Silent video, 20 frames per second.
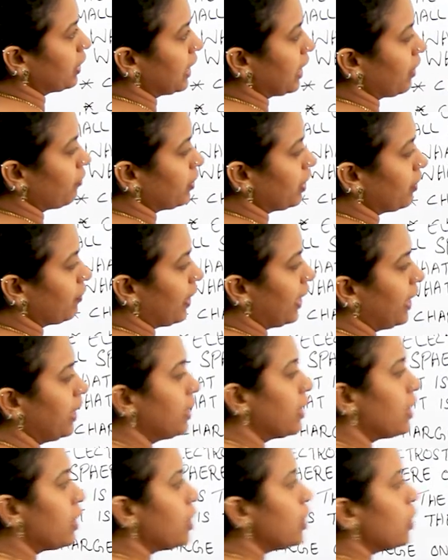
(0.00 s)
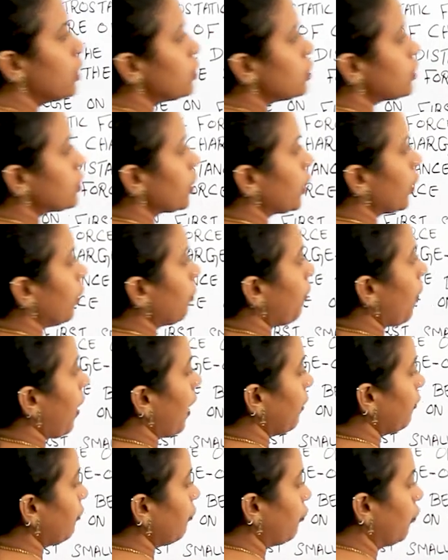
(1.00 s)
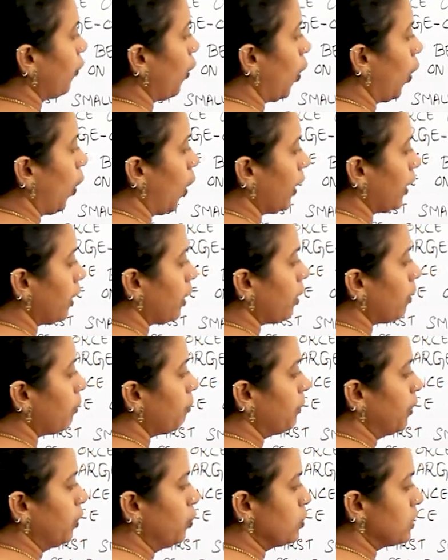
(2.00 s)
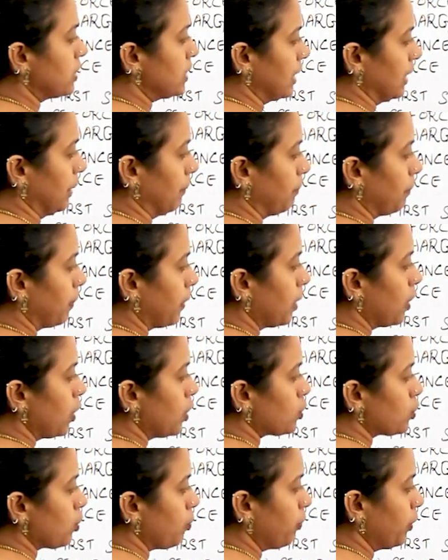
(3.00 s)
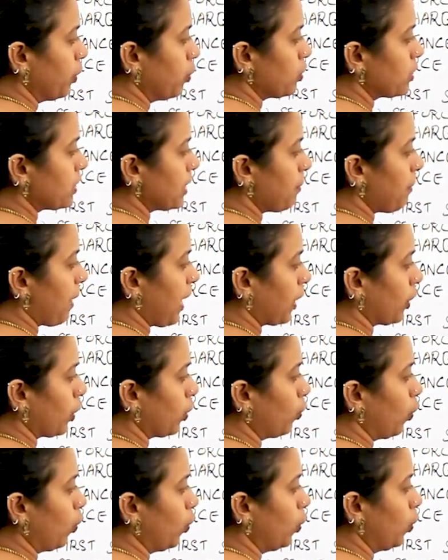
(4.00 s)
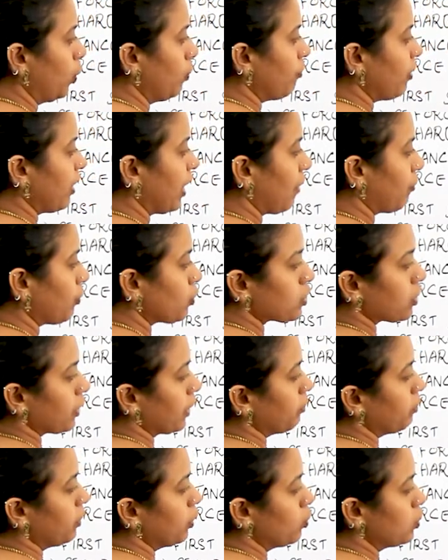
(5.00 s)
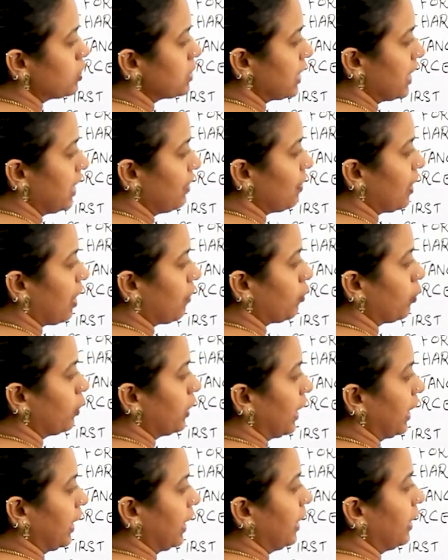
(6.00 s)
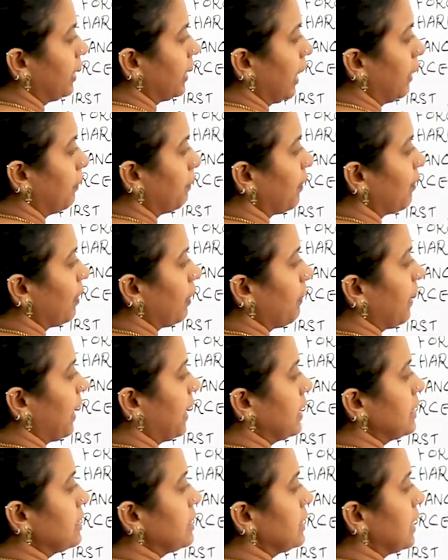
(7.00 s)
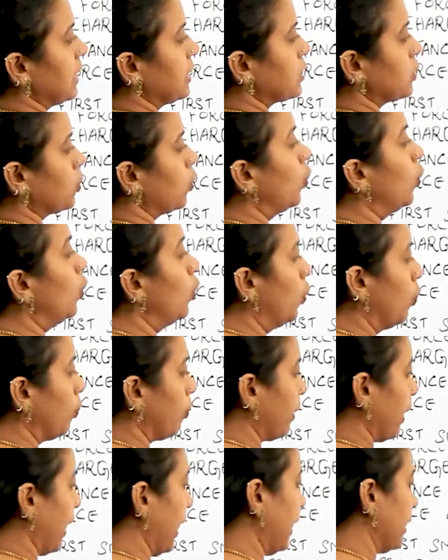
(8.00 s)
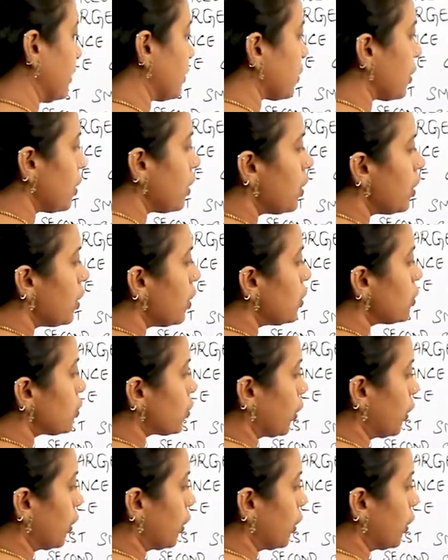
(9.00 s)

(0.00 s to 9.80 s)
they have given 0.4 mu c. So mu z microcoulomb we have to take it 10 power minus 6 Coulomb, right? So